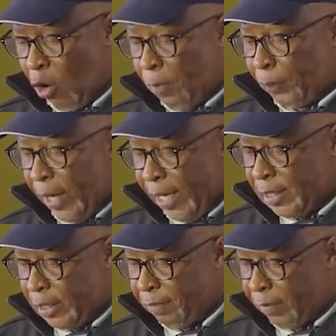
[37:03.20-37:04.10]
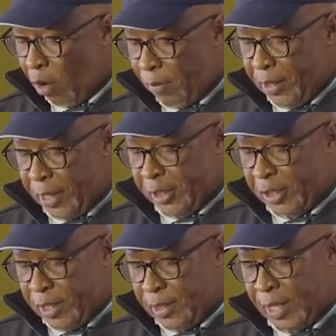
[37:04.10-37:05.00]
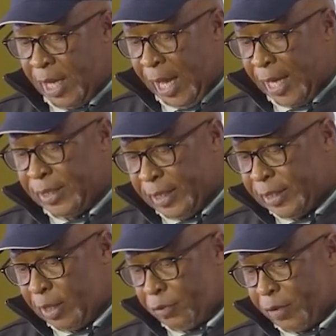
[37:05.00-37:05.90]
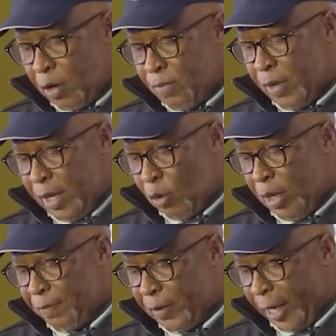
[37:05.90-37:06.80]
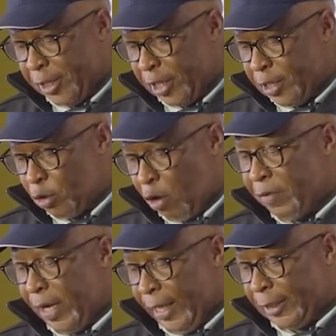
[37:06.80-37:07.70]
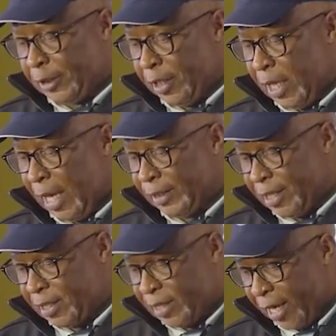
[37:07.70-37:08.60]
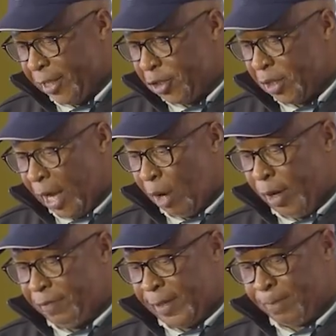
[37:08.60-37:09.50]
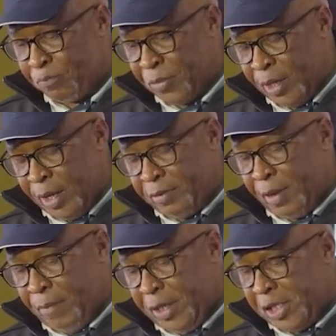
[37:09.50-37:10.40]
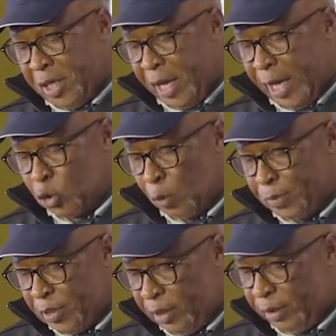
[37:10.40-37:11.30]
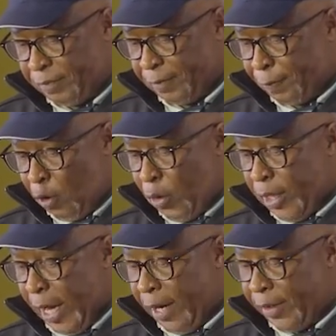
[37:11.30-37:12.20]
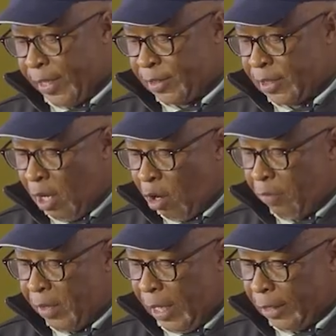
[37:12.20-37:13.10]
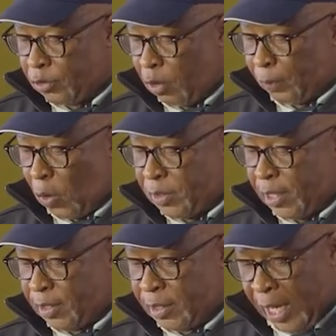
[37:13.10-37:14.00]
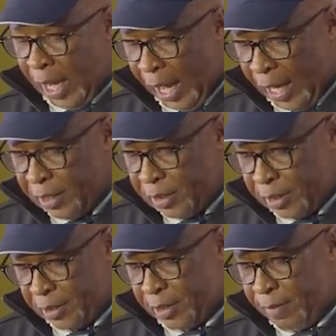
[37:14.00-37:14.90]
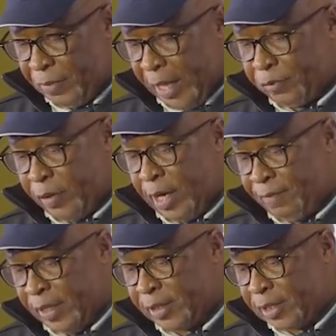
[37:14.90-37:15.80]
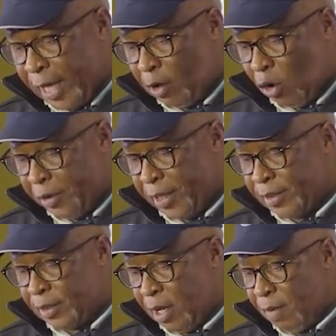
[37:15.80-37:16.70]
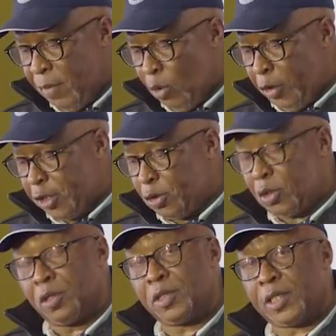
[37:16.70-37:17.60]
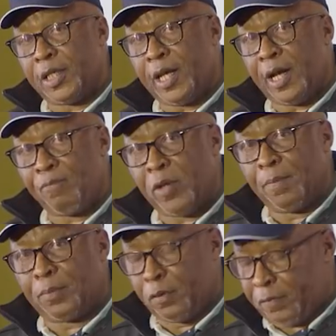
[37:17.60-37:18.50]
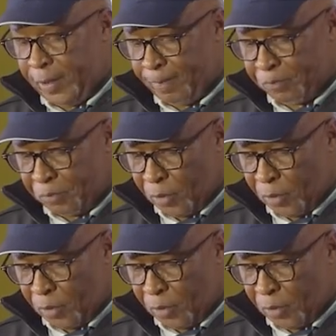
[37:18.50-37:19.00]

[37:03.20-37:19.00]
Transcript: comprehensive recommendations and detailed uh, qualifications of the election at this stage. However, the mission has observed the following areas of the electoral process and system that relevant stakeholders may wish to consider improving.